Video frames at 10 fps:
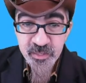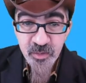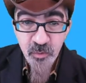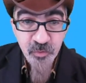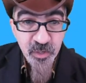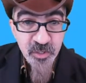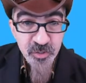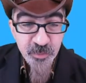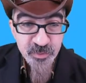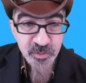I did over
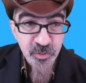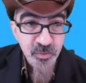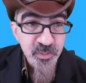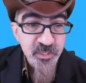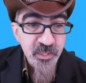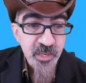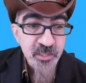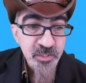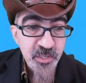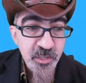100 episodes
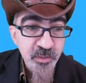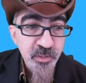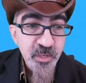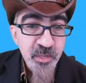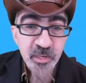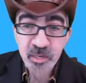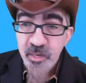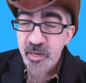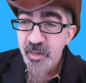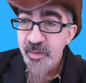last year,
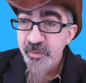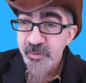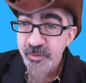and